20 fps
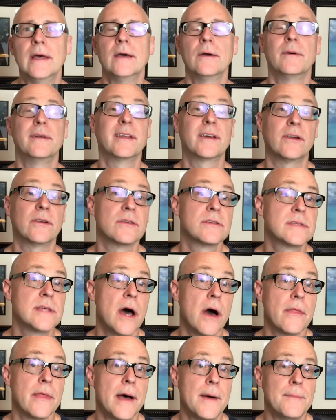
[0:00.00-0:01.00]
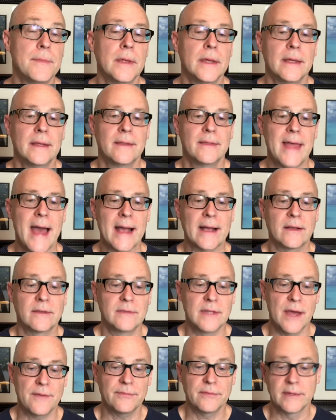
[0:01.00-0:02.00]
When they go to sell them, that could
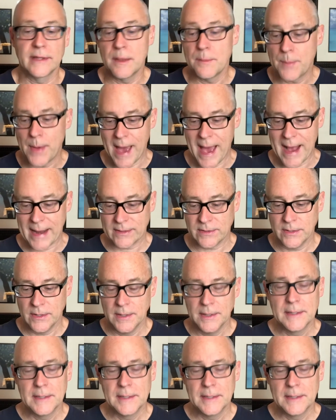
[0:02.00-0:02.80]
definitely impact.